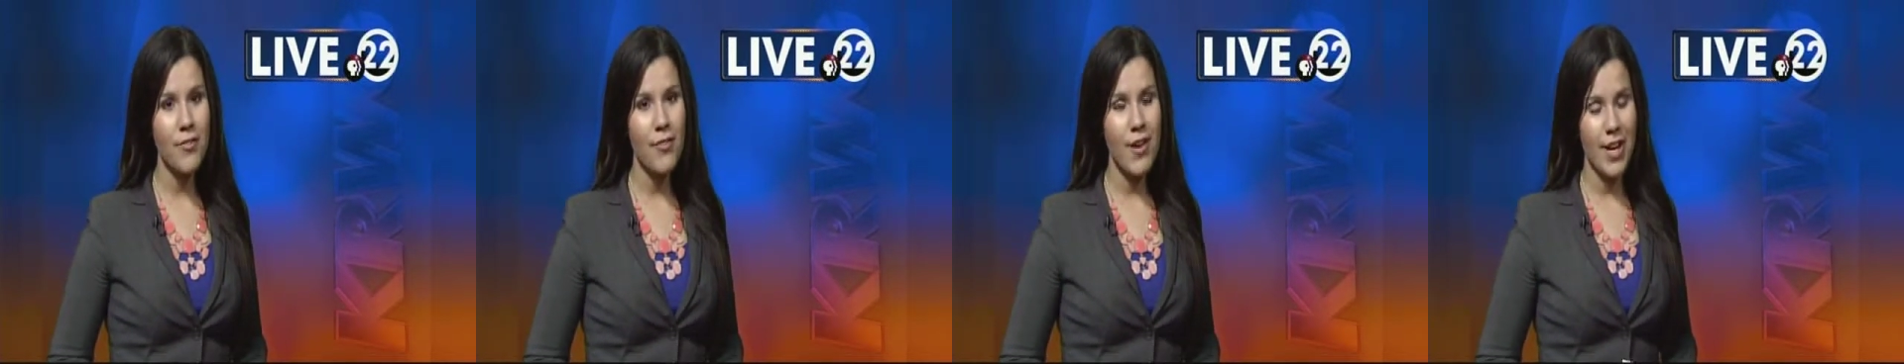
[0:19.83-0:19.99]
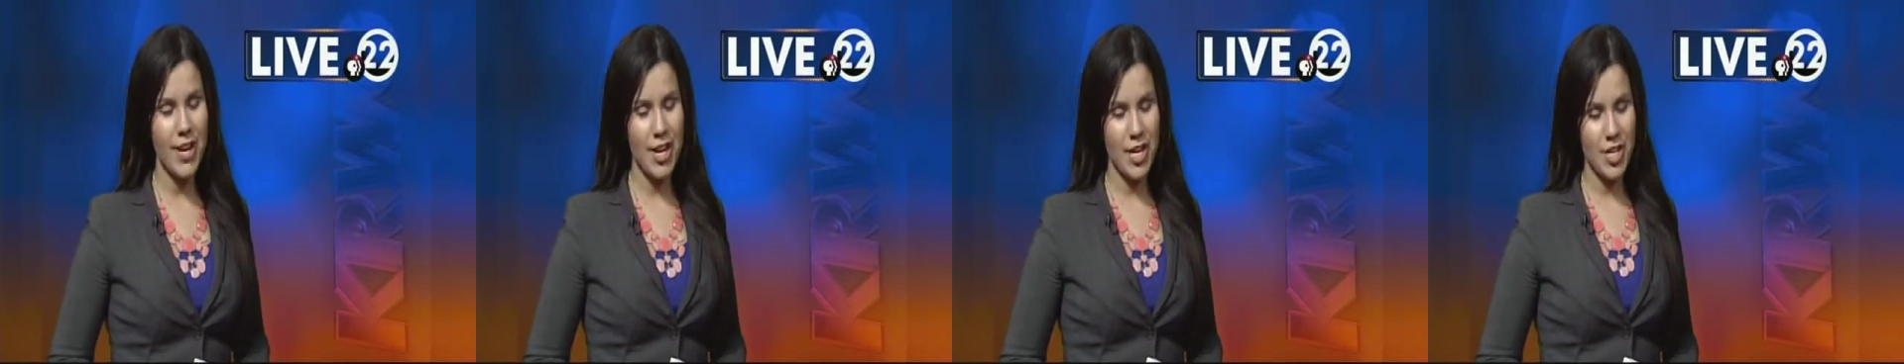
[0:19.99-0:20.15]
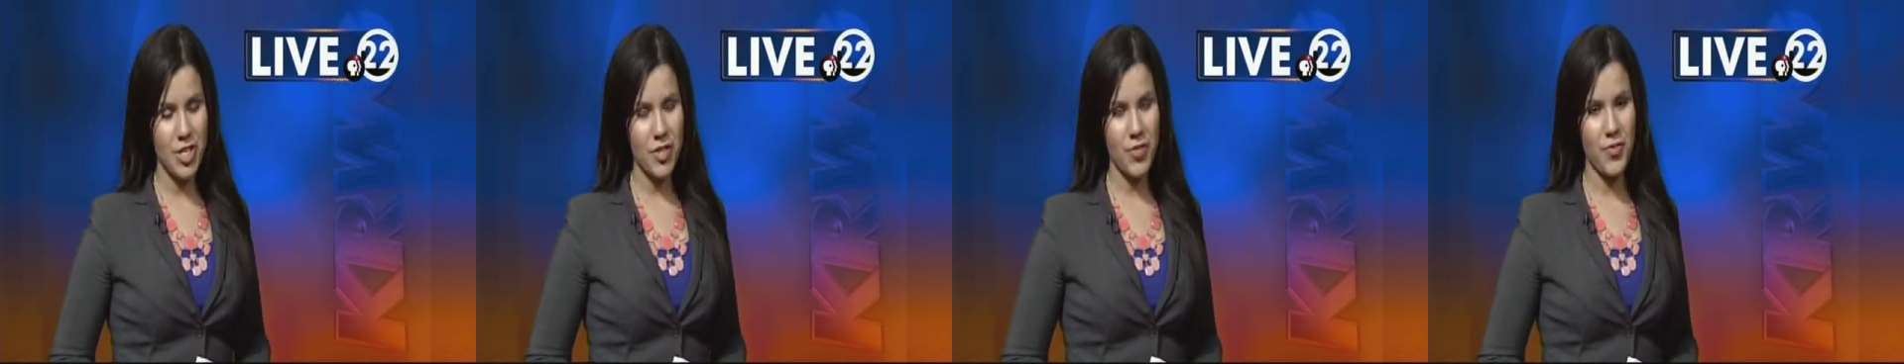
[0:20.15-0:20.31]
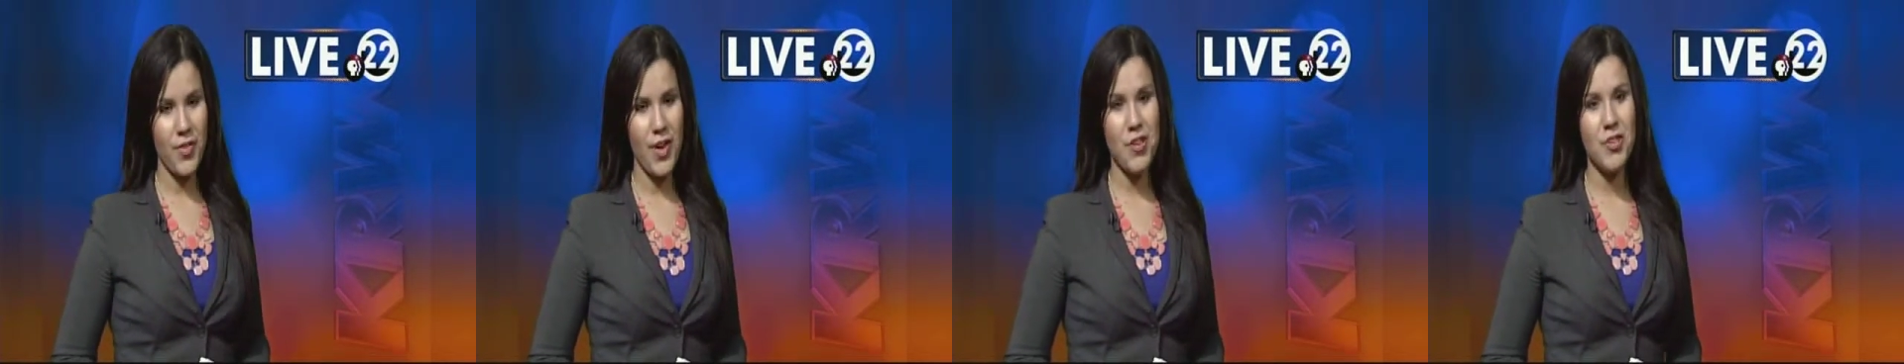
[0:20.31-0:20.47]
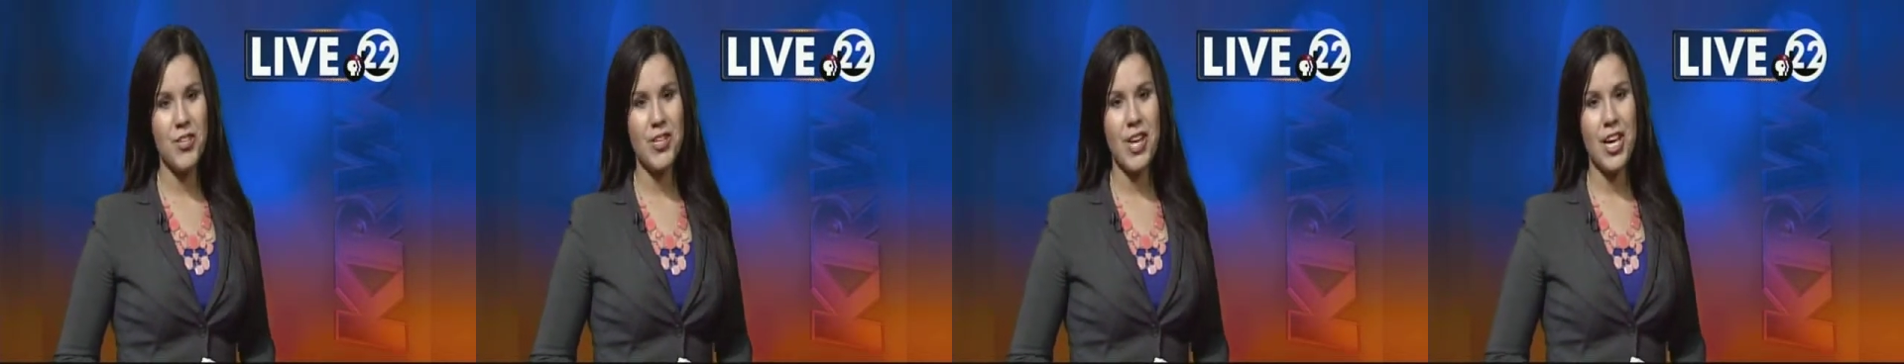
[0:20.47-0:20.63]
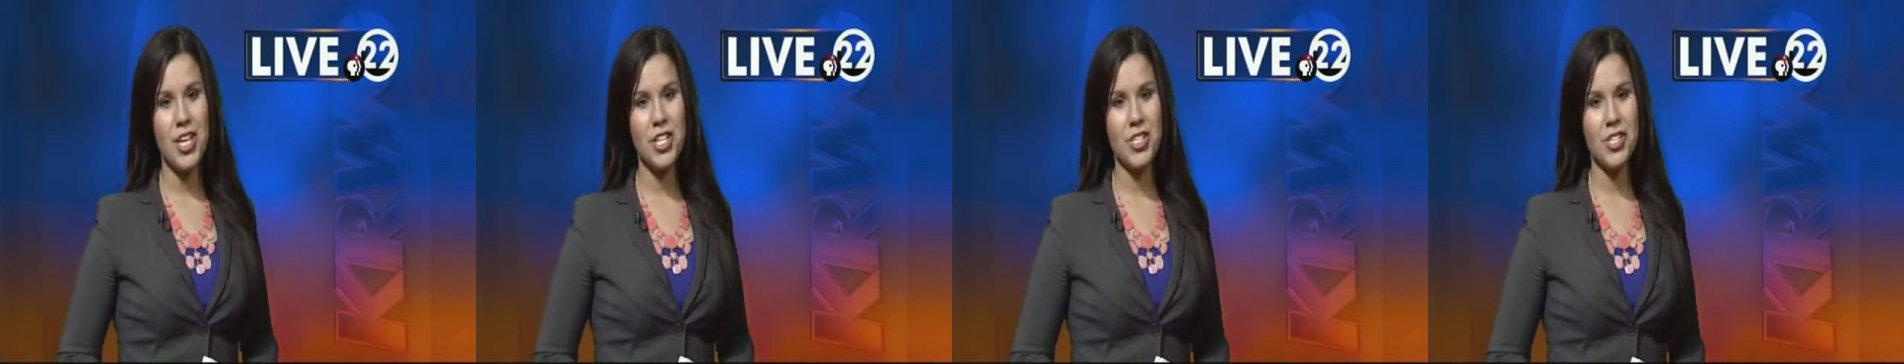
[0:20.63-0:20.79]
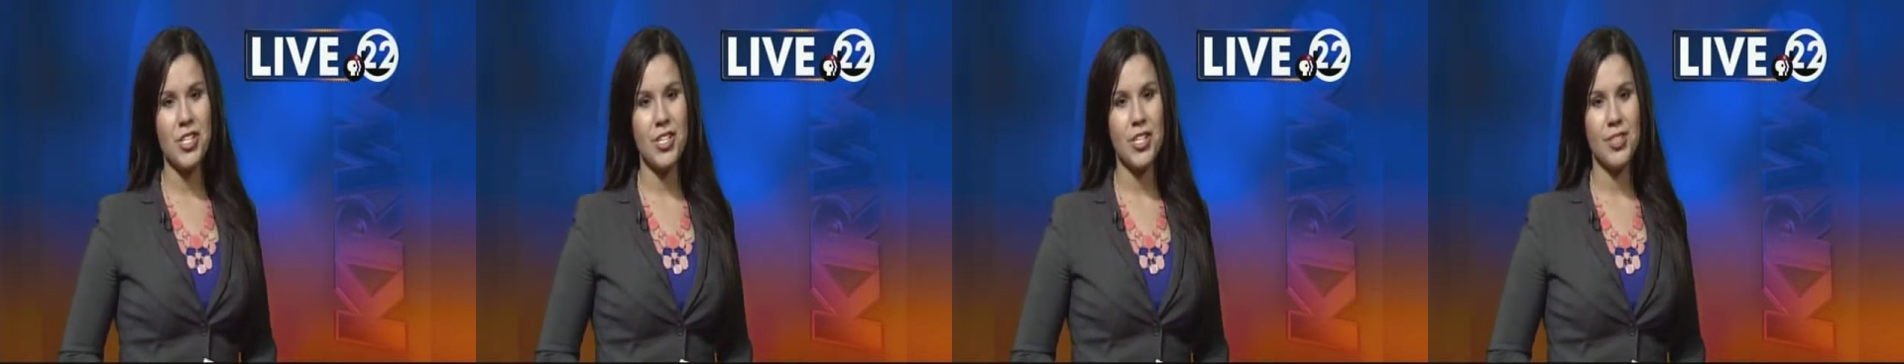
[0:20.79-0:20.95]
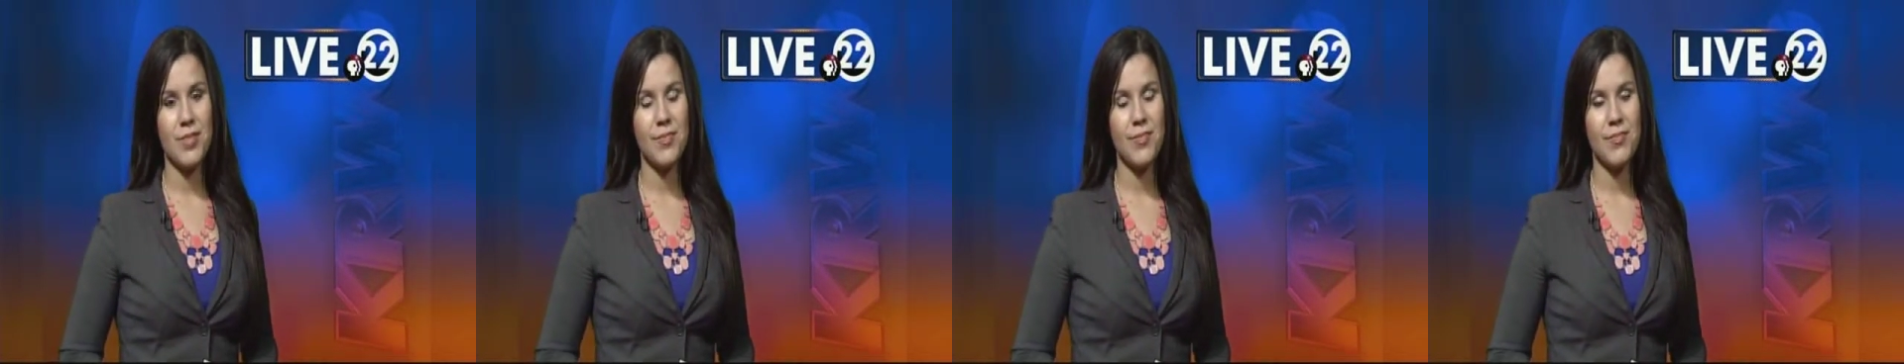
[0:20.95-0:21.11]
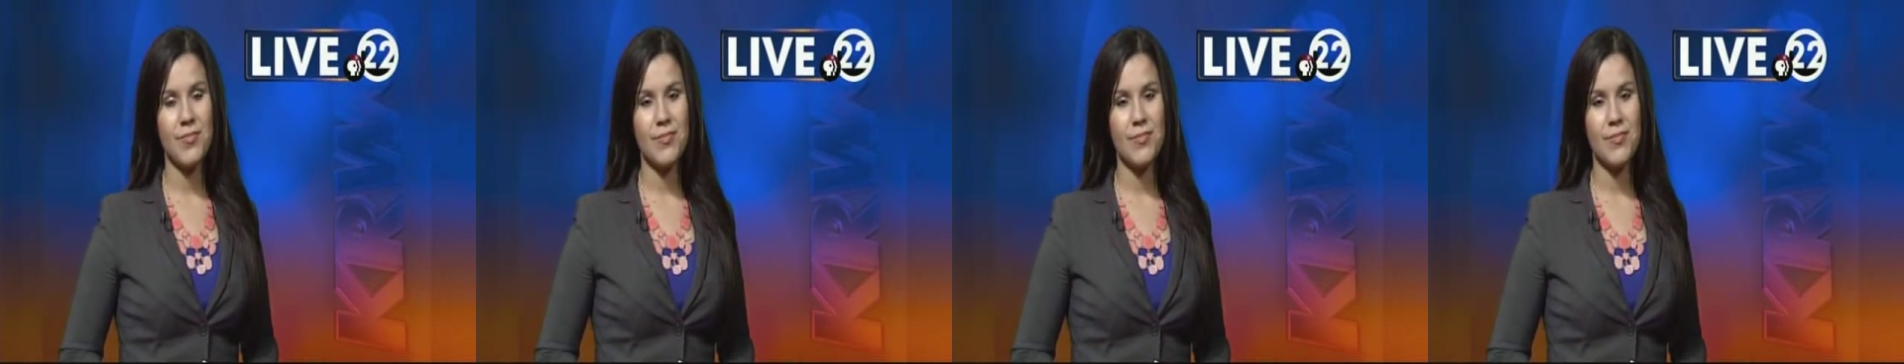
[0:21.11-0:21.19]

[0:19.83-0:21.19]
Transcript: financial foundation.